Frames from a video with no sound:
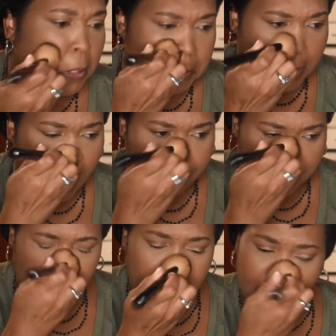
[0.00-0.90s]
tap it
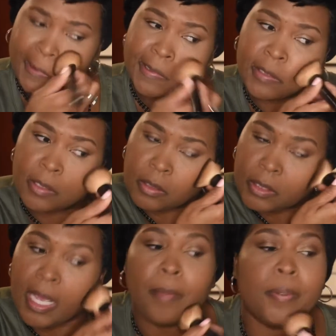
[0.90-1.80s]
on in little
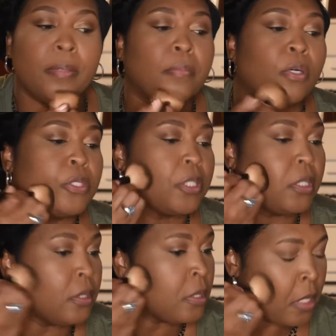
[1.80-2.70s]
tapping
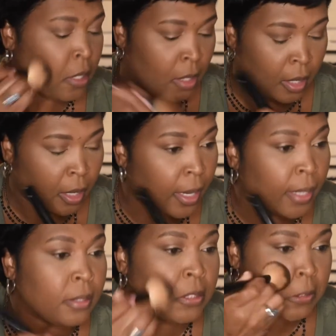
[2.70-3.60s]
motion,
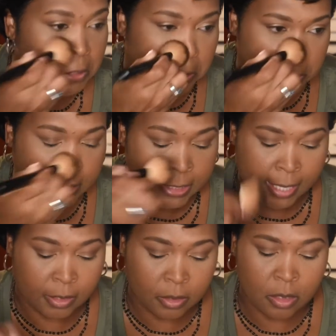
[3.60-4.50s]
and just to
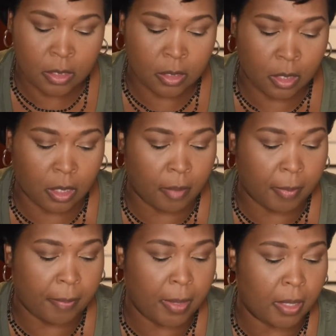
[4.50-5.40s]
set
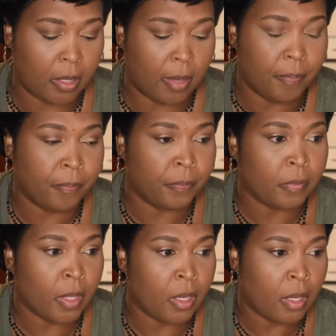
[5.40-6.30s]
my makeup,
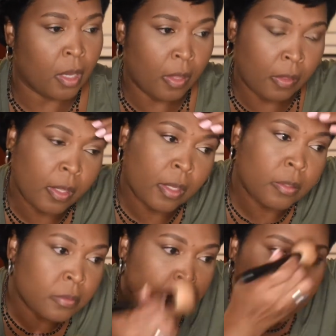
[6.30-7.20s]
and then,